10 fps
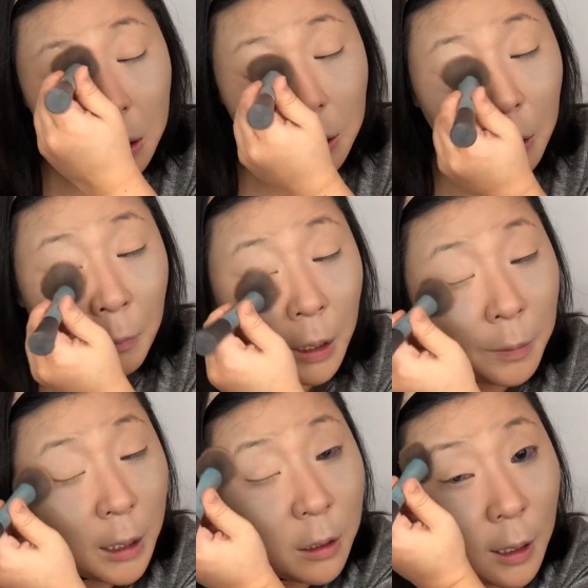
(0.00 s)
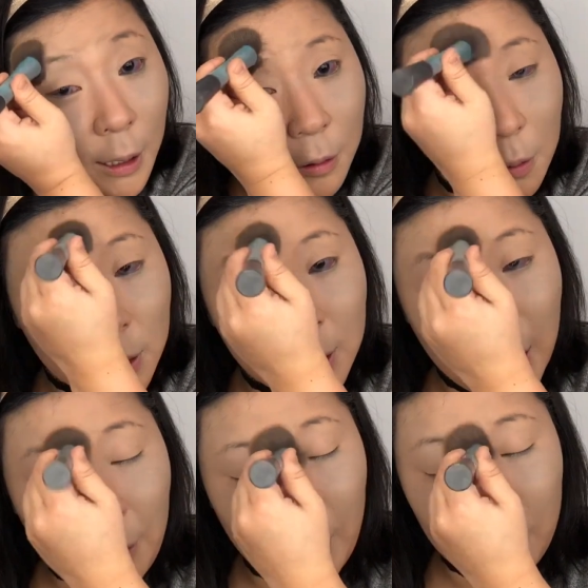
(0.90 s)
So I want to make sure I get those
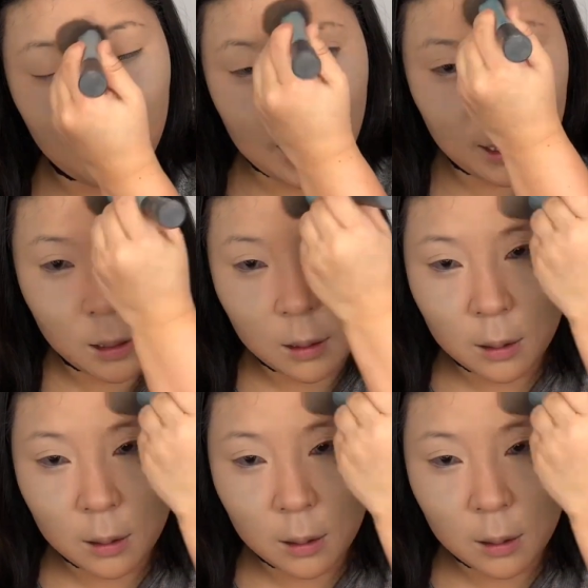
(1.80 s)
set right away.